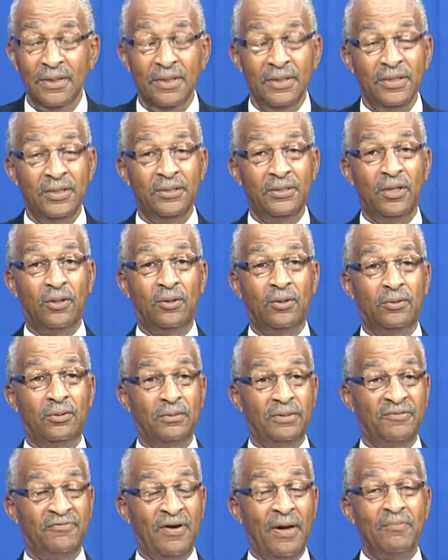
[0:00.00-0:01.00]

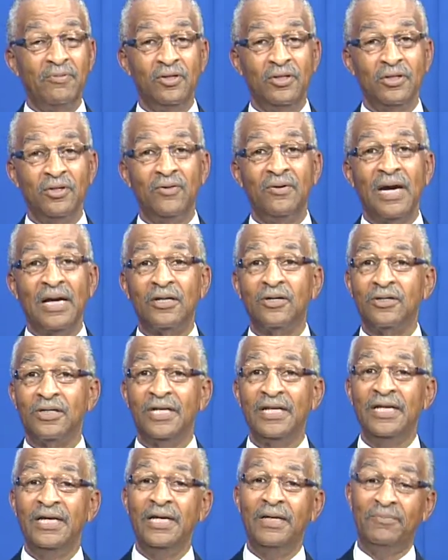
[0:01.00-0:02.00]
if I'm going to go out on a
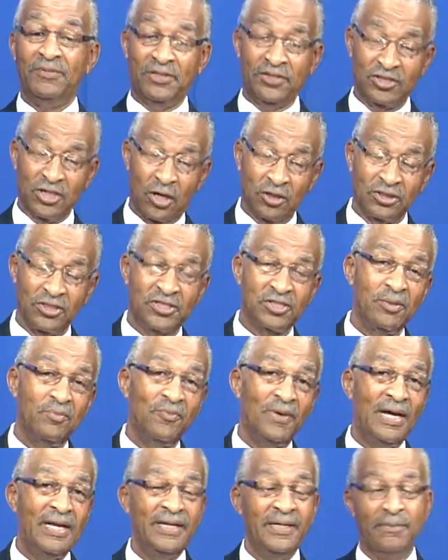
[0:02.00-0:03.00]
limb and talk to
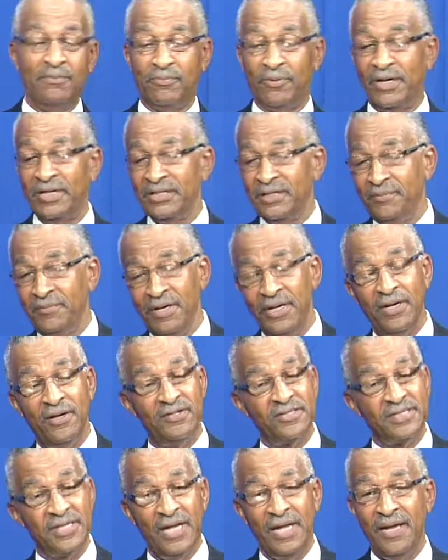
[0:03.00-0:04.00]
somebody and bring them here
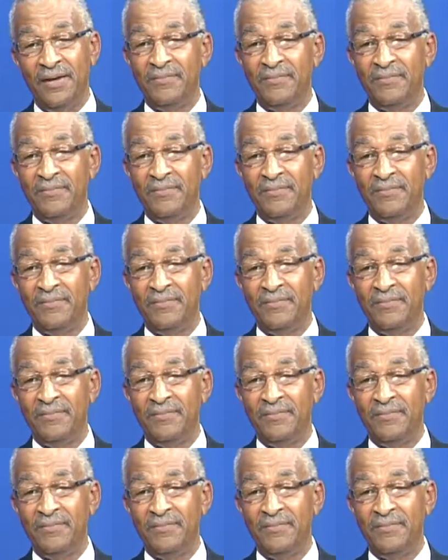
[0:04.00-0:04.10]
and say,